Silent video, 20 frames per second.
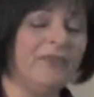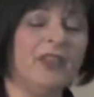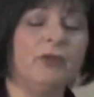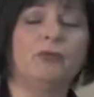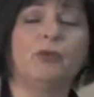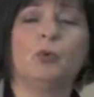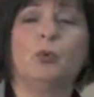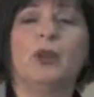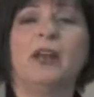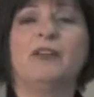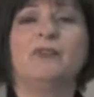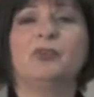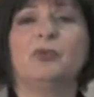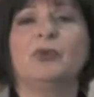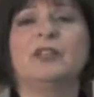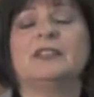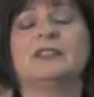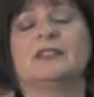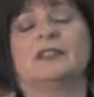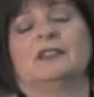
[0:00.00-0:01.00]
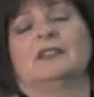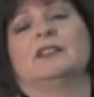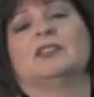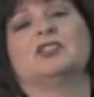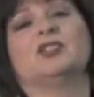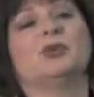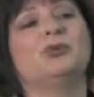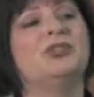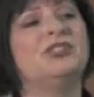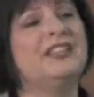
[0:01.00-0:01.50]
for whatever reason.
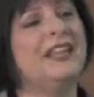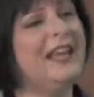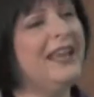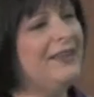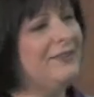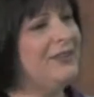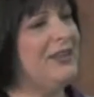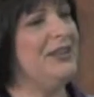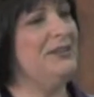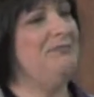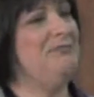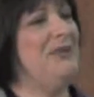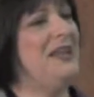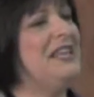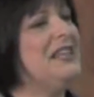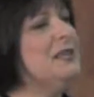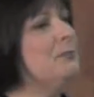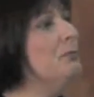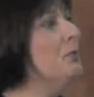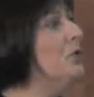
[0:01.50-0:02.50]
So David, being the